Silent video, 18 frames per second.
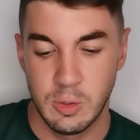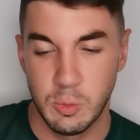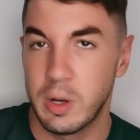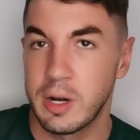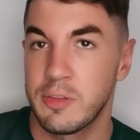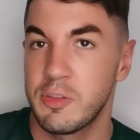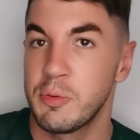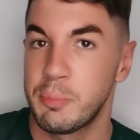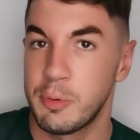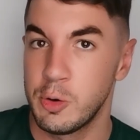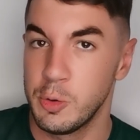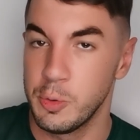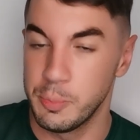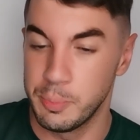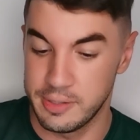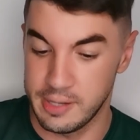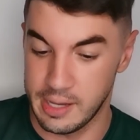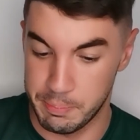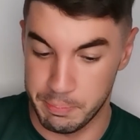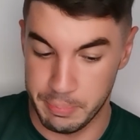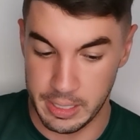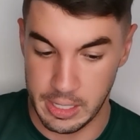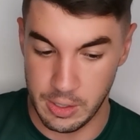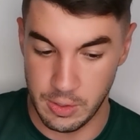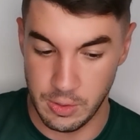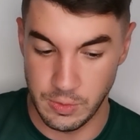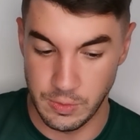One of the bulbs had
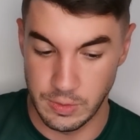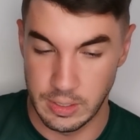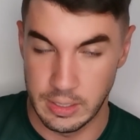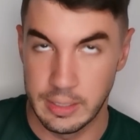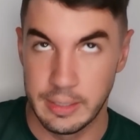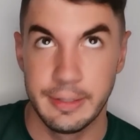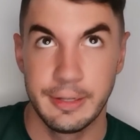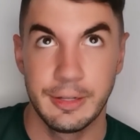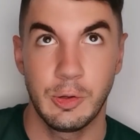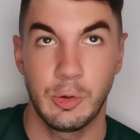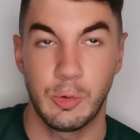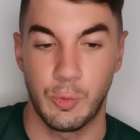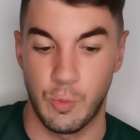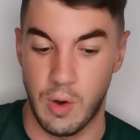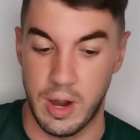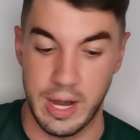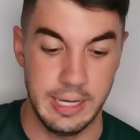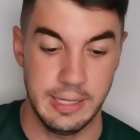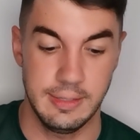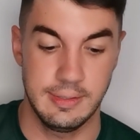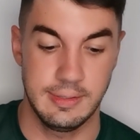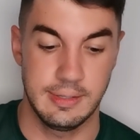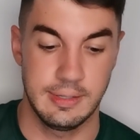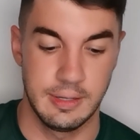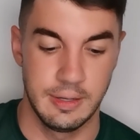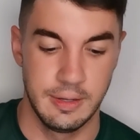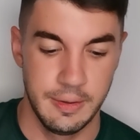blown.
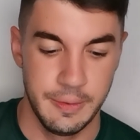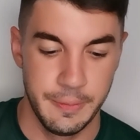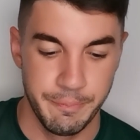Great.